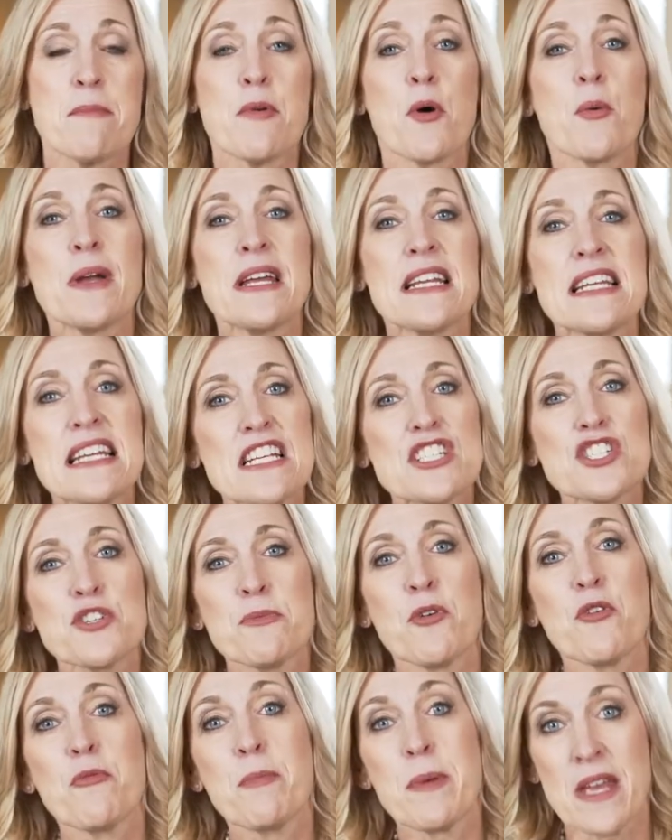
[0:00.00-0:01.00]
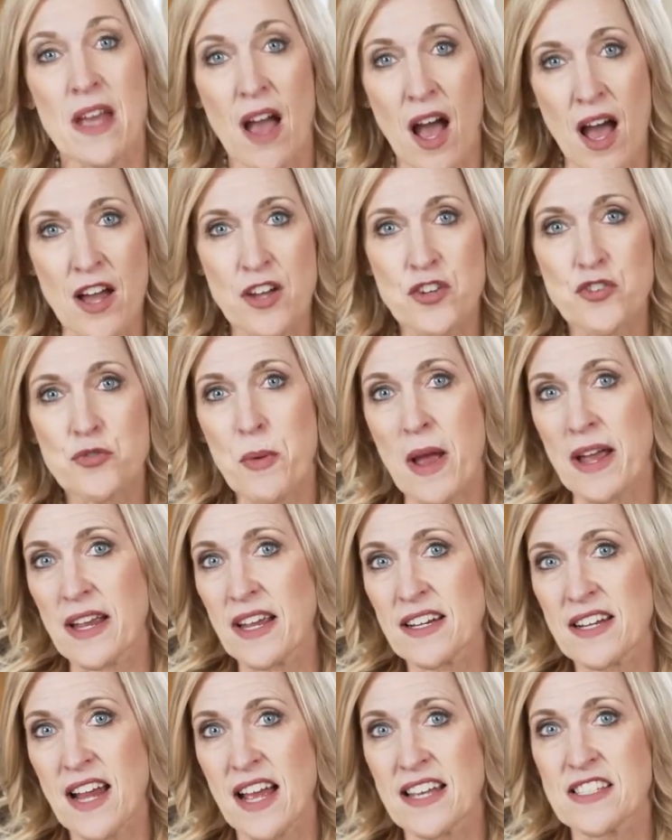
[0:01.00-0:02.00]
But we need to move beyond
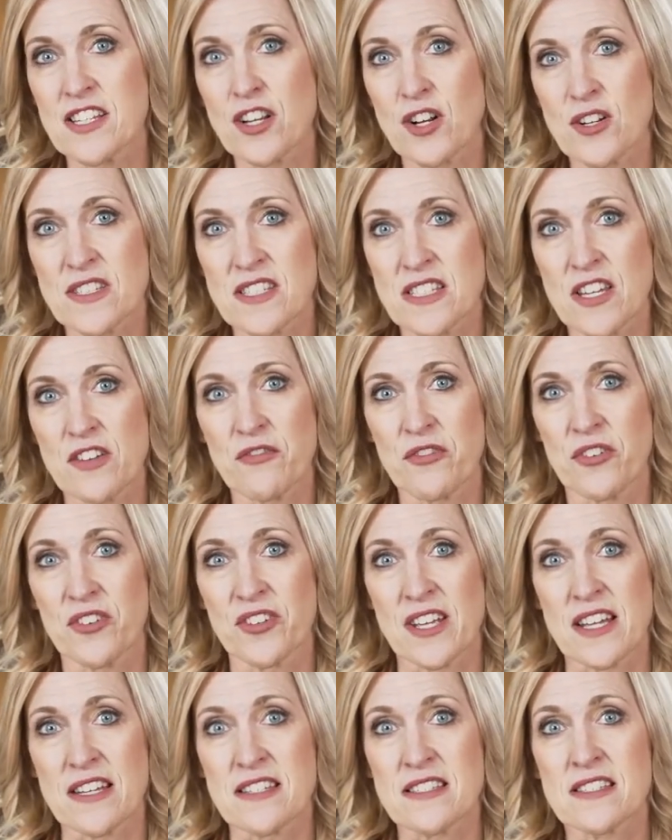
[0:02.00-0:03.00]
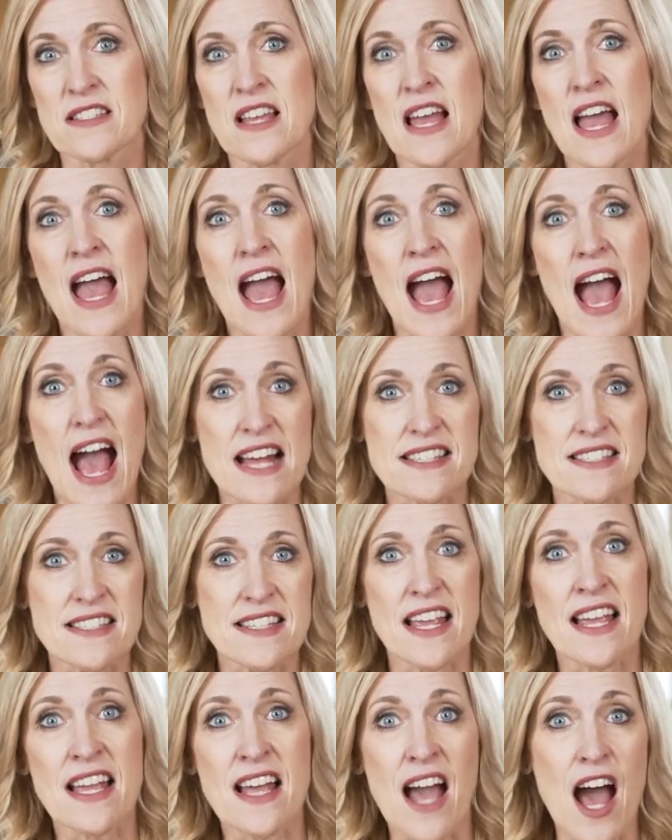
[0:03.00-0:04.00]
recognizing our sinfulness,
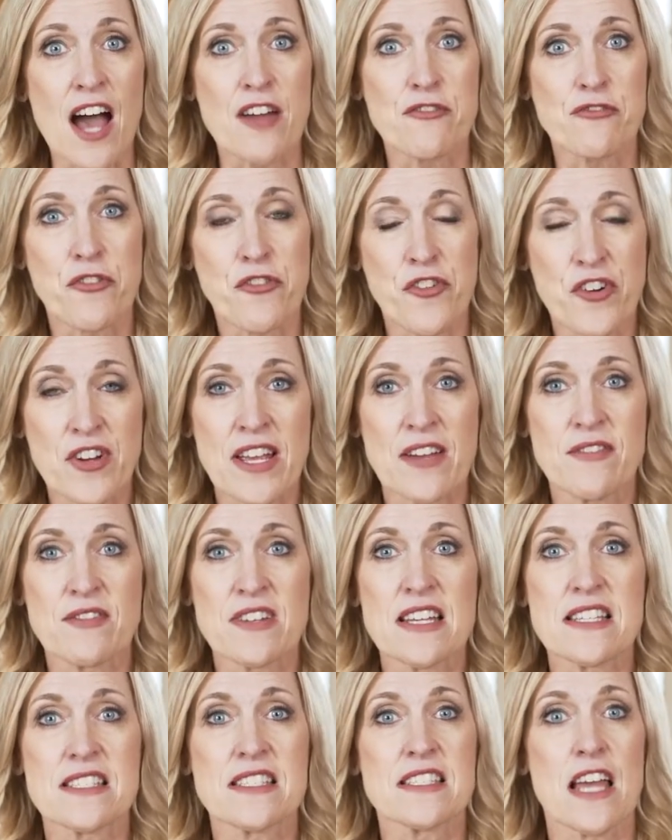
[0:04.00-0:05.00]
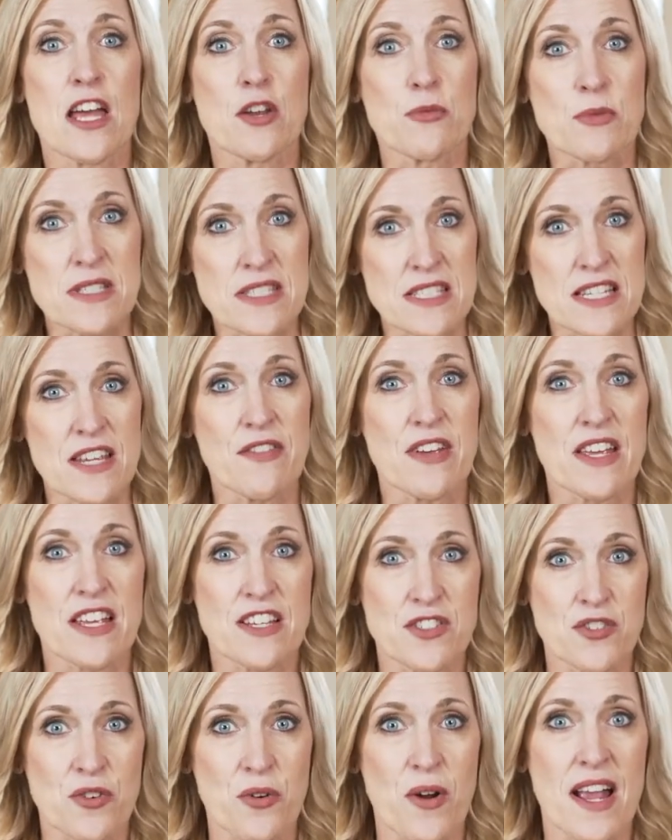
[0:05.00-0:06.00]
asking God for forgiveness, and receiving
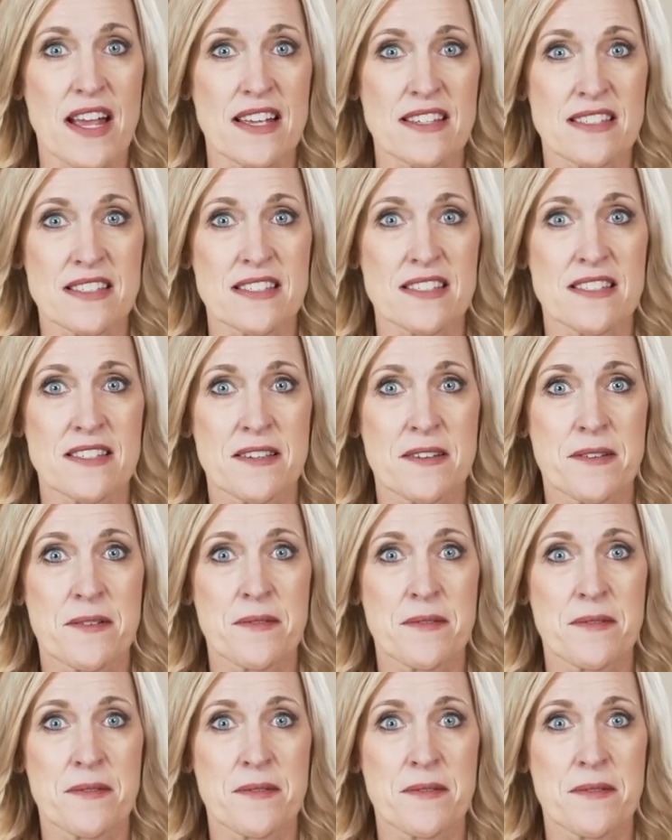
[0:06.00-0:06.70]
his grace.